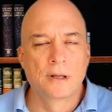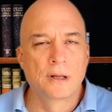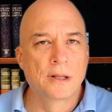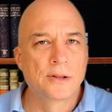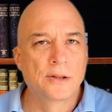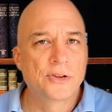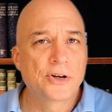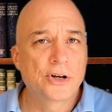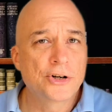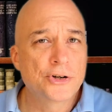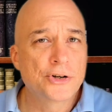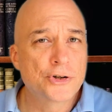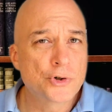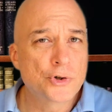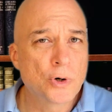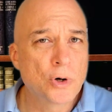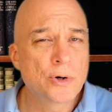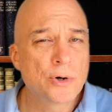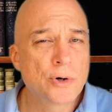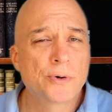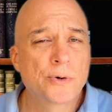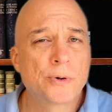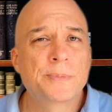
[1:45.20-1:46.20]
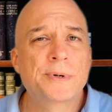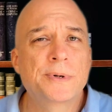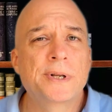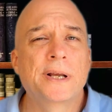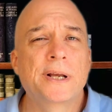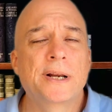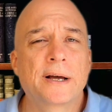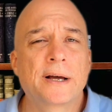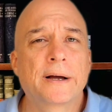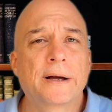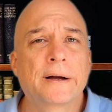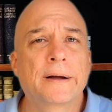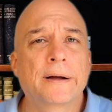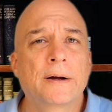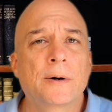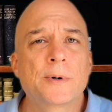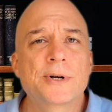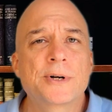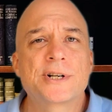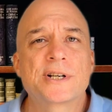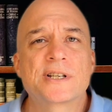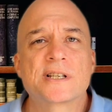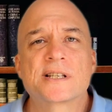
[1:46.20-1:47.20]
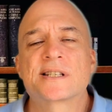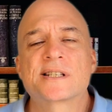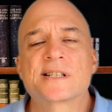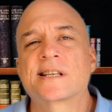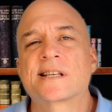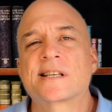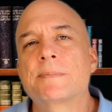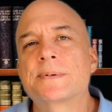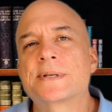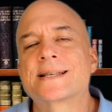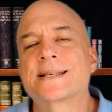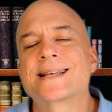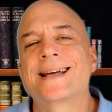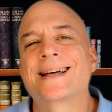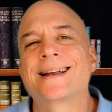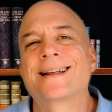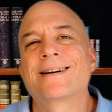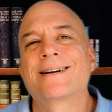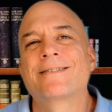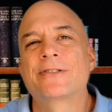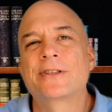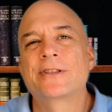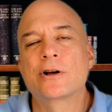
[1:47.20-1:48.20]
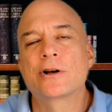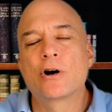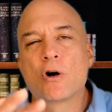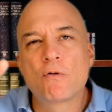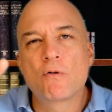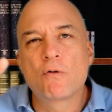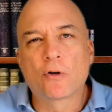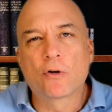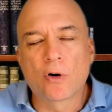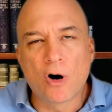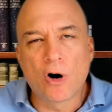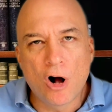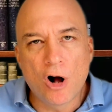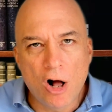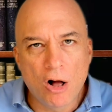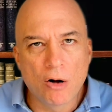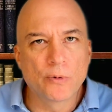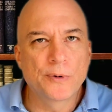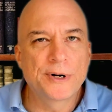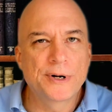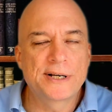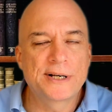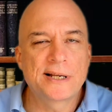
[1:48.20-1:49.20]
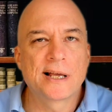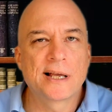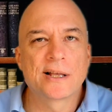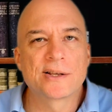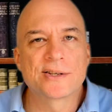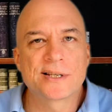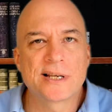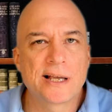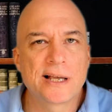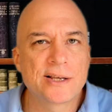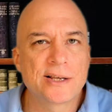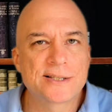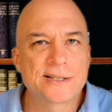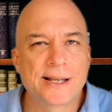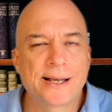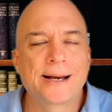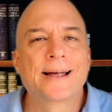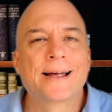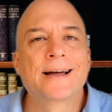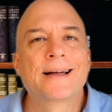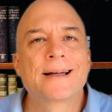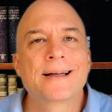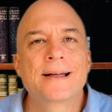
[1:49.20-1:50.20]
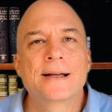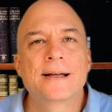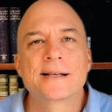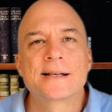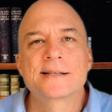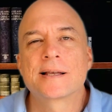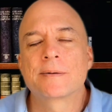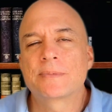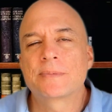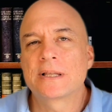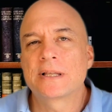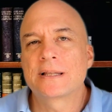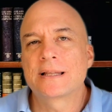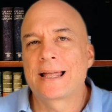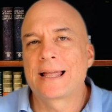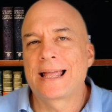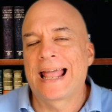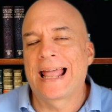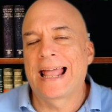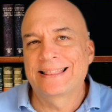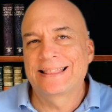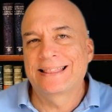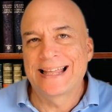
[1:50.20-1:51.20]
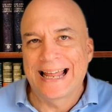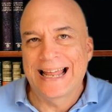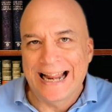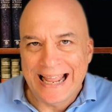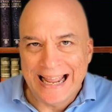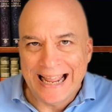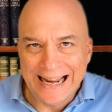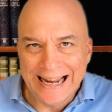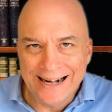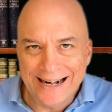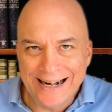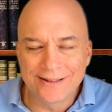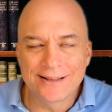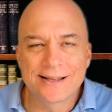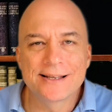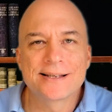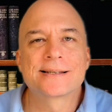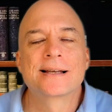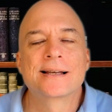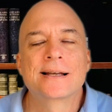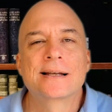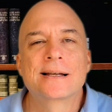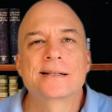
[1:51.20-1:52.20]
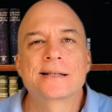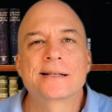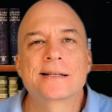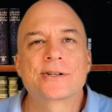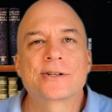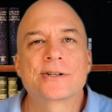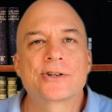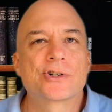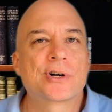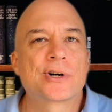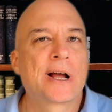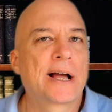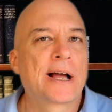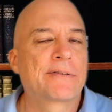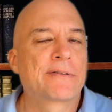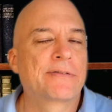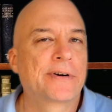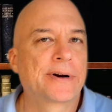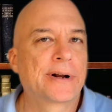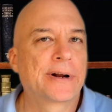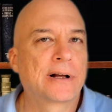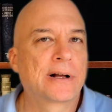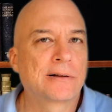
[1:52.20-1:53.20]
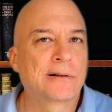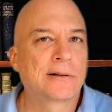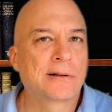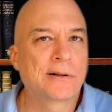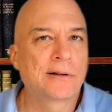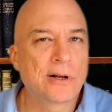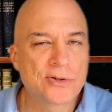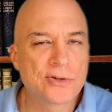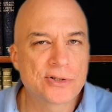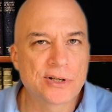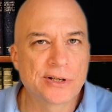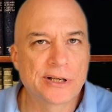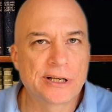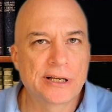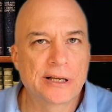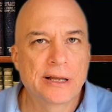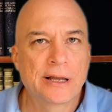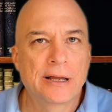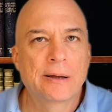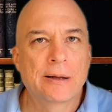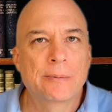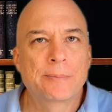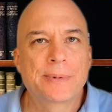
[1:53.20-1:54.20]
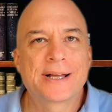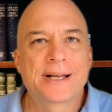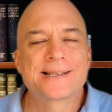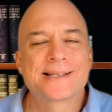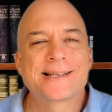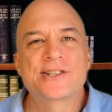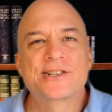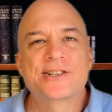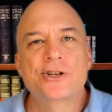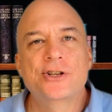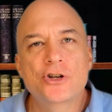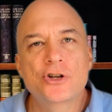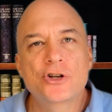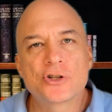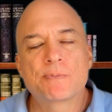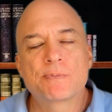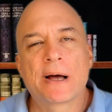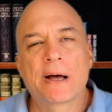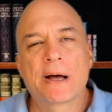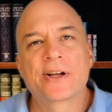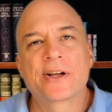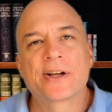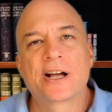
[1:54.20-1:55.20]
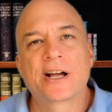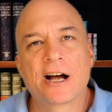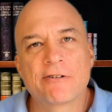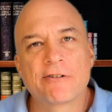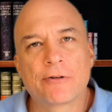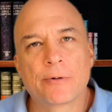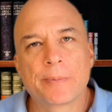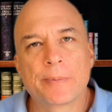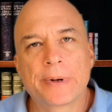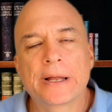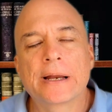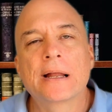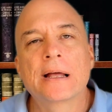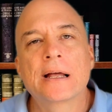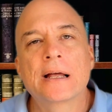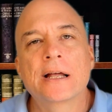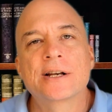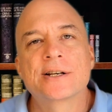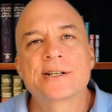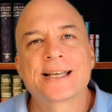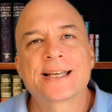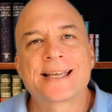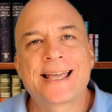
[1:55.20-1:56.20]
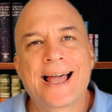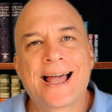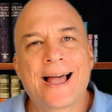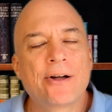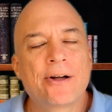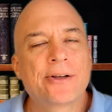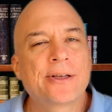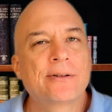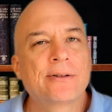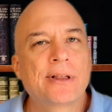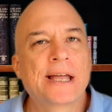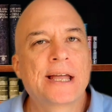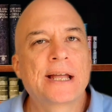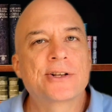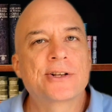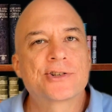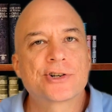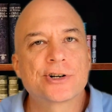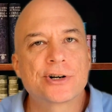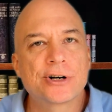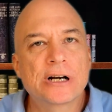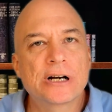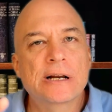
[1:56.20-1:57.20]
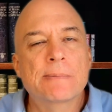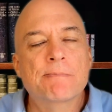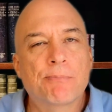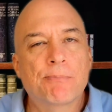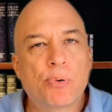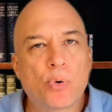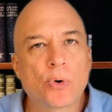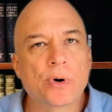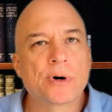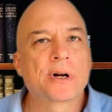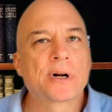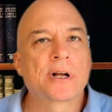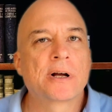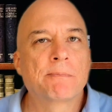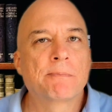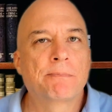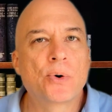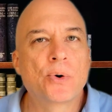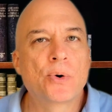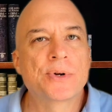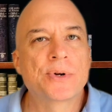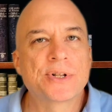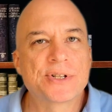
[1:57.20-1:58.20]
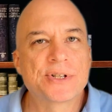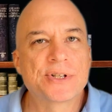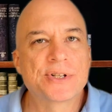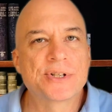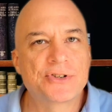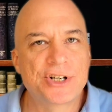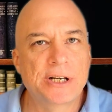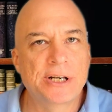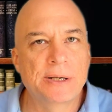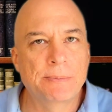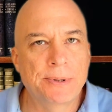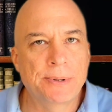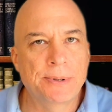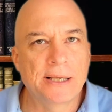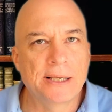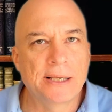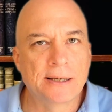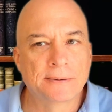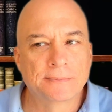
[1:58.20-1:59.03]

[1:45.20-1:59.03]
The control group data, which is a subset of the overall retail sales data, is something that analysts tend to track very closely because it's used by the government to calculate certain important components of GDP.